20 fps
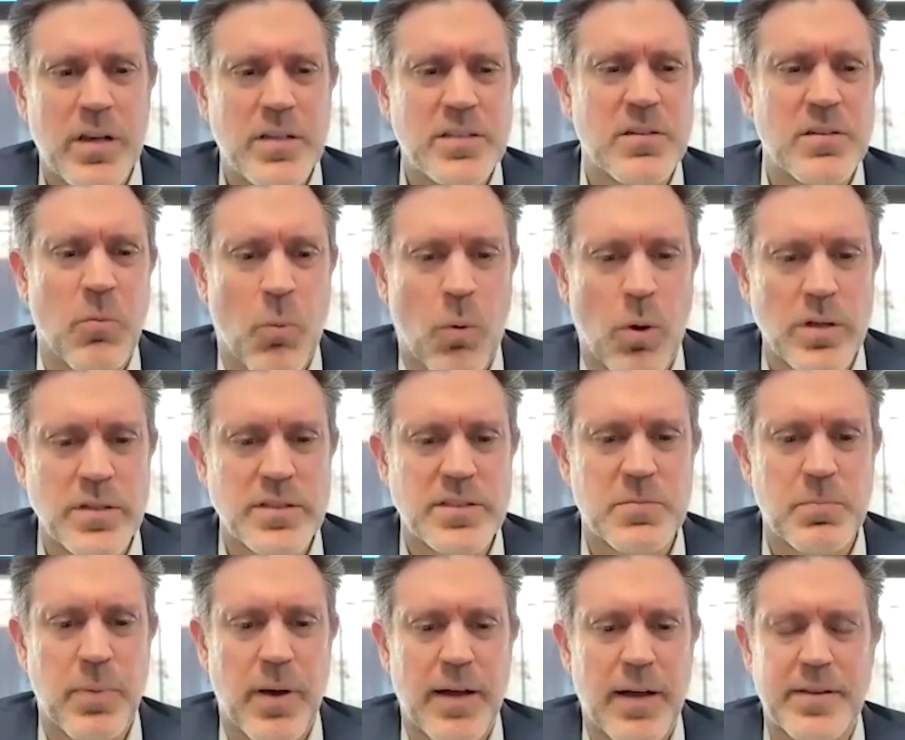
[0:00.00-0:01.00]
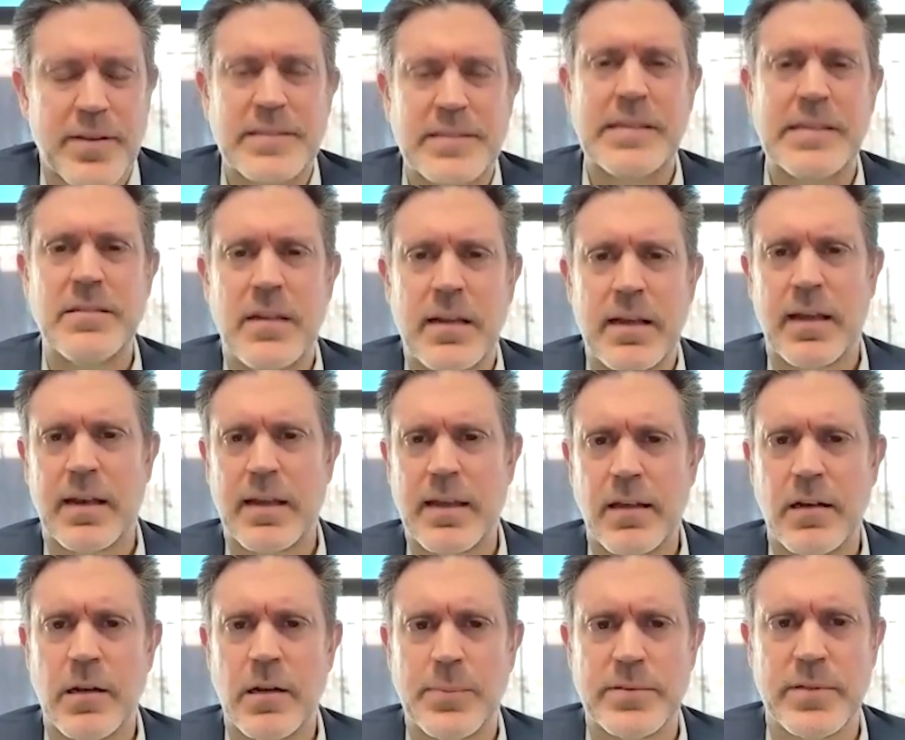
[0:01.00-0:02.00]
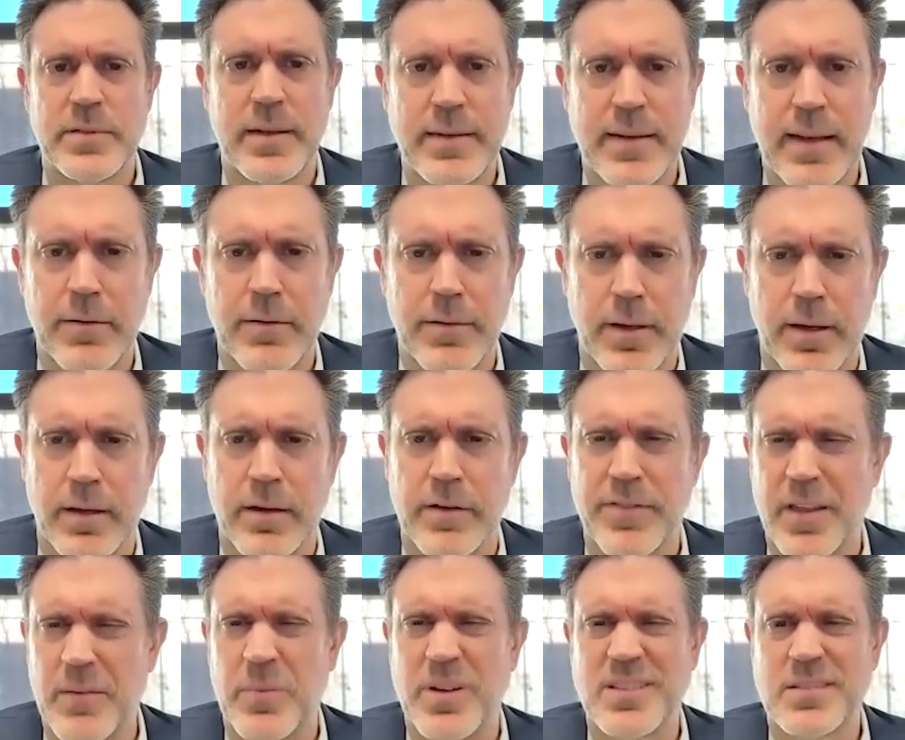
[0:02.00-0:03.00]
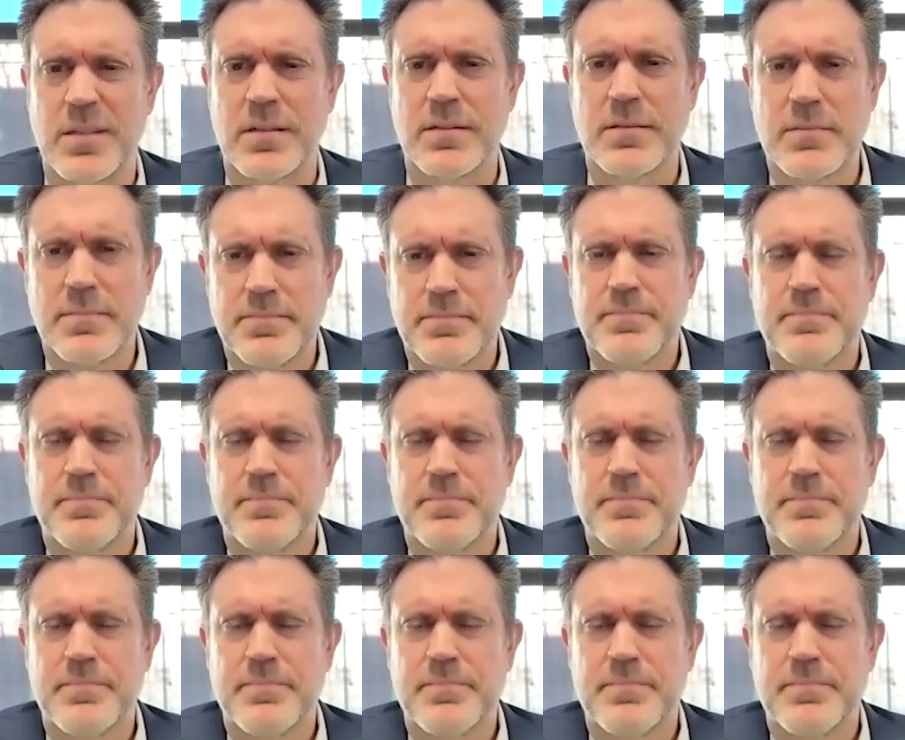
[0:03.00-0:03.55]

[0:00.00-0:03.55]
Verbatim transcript: is a one spot that's easy to kind of get upside down on if that makes sense